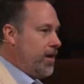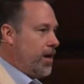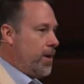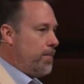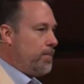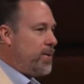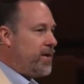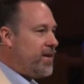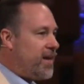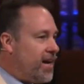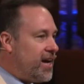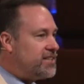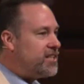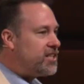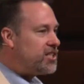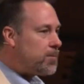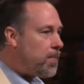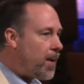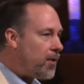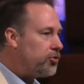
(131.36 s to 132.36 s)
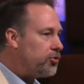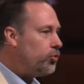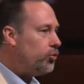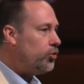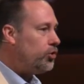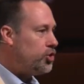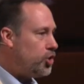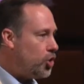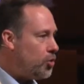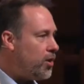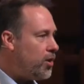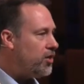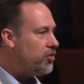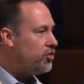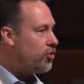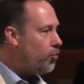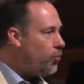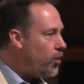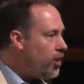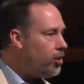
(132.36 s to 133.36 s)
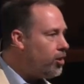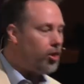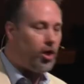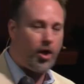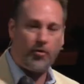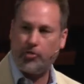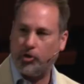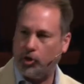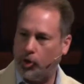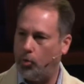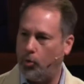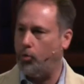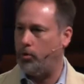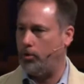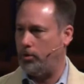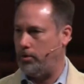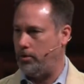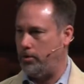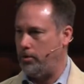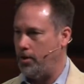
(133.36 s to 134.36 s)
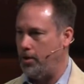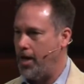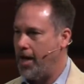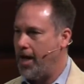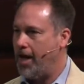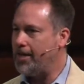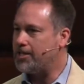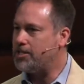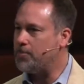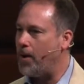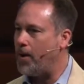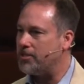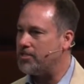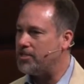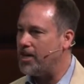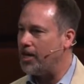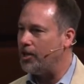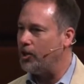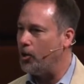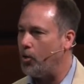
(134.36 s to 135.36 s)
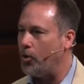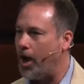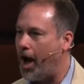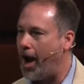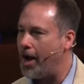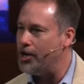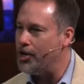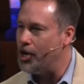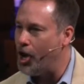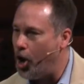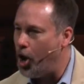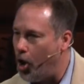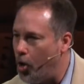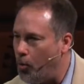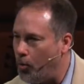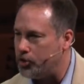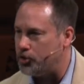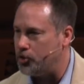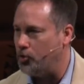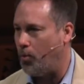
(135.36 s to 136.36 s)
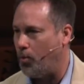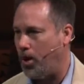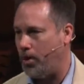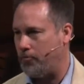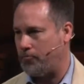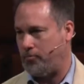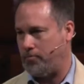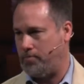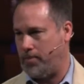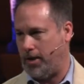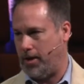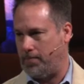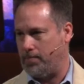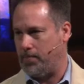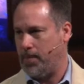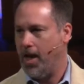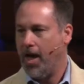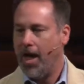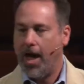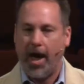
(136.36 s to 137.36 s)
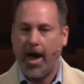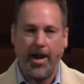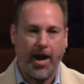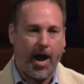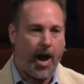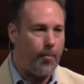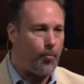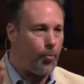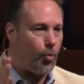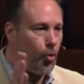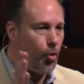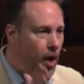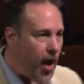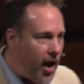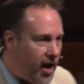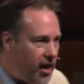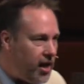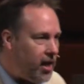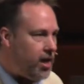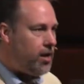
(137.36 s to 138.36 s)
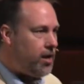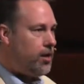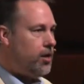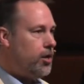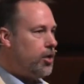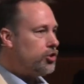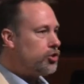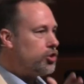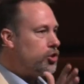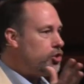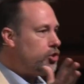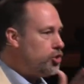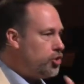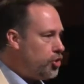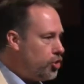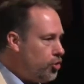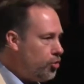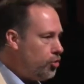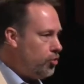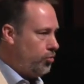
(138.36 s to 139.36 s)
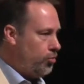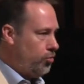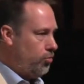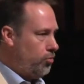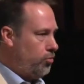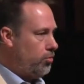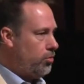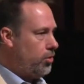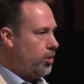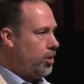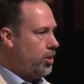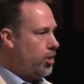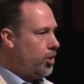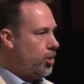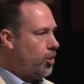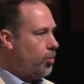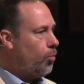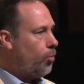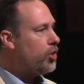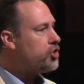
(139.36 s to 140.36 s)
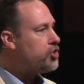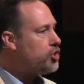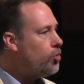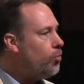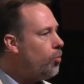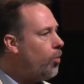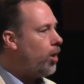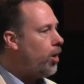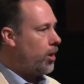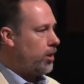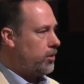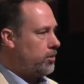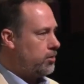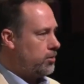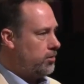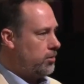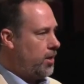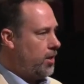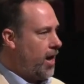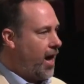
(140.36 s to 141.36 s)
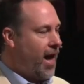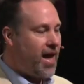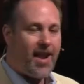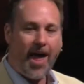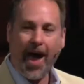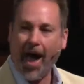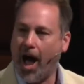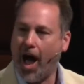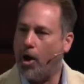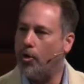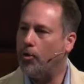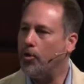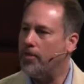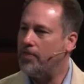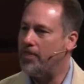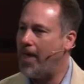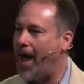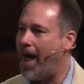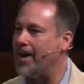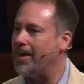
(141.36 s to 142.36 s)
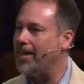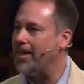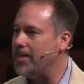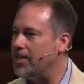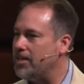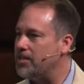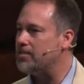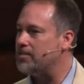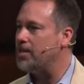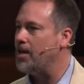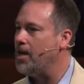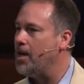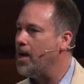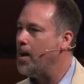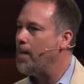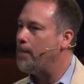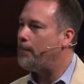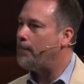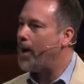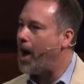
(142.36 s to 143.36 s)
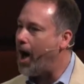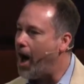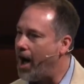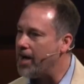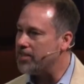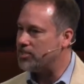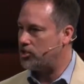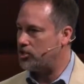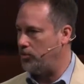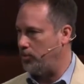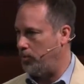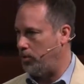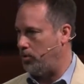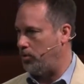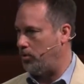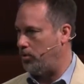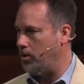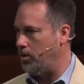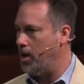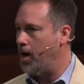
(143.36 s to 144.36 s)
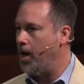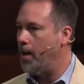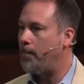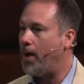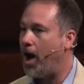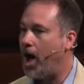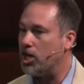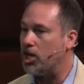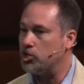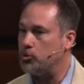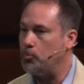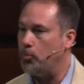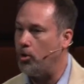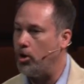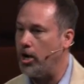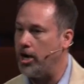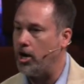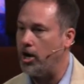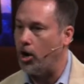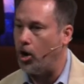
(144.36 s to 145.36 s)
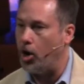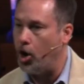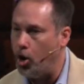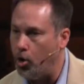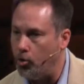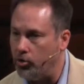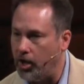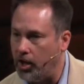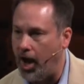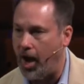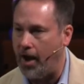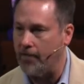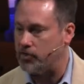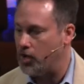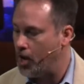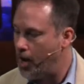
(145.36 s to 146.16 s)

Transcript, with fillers: because it's about doing the will of the Lord. It's about saying, Lord, I know what you want from me, and I'm ready to do what you want. And how that is possible, possible in our own lives,